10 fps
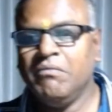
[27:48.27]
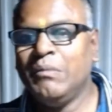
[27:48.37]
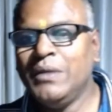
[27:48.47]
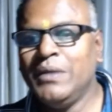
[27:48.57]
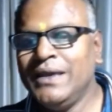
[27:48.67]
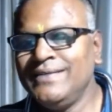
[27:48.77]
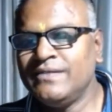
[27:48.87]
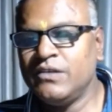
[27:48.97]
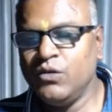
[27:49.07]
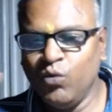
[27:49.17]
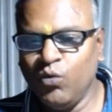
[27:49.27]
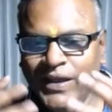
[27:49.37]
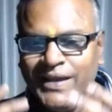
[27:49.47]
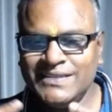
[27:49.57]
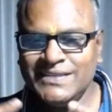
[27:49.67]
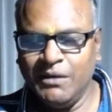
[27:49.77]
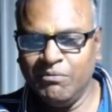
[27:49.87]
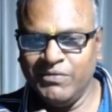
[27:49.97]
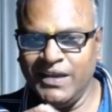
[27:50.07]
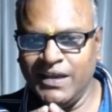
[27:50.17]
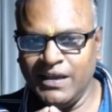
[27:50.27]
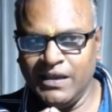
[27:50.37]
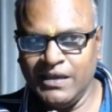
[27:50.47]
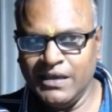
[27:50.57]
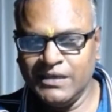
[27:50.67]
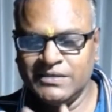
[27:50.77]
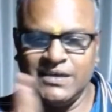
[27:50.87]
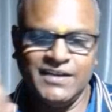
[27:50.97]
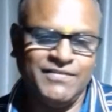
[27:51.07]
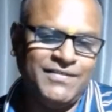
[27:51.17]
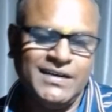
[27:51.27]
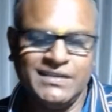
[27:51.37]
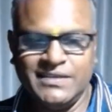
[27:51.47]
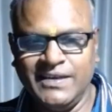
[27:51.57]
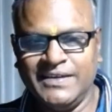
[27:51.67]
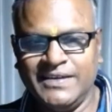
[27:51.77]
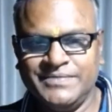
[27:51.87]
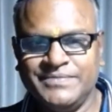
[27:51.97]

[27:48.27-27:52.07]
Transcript: means knowing something is a different thing,